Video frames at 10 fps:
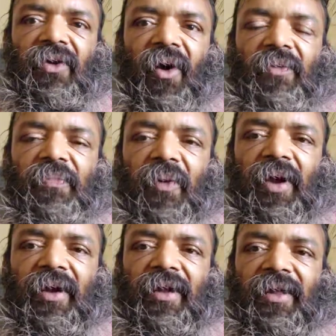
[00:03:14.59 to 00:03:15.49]
dot
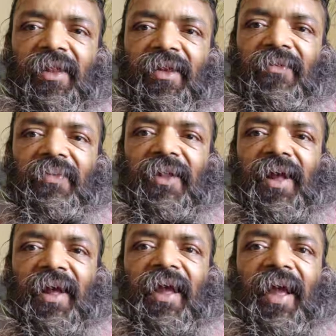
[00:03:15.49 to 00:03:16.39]
product with
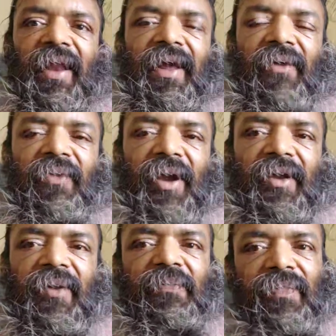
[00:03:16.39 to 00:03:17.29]
the area
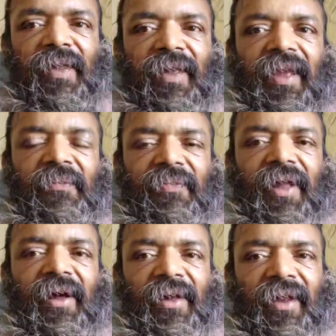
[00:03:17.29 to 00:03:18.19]
vector gives
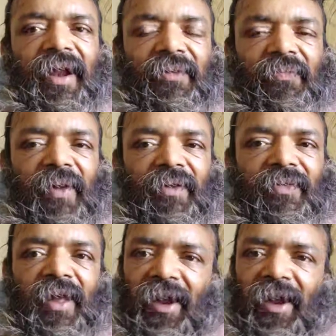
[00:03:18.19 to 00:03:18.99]
the net flux.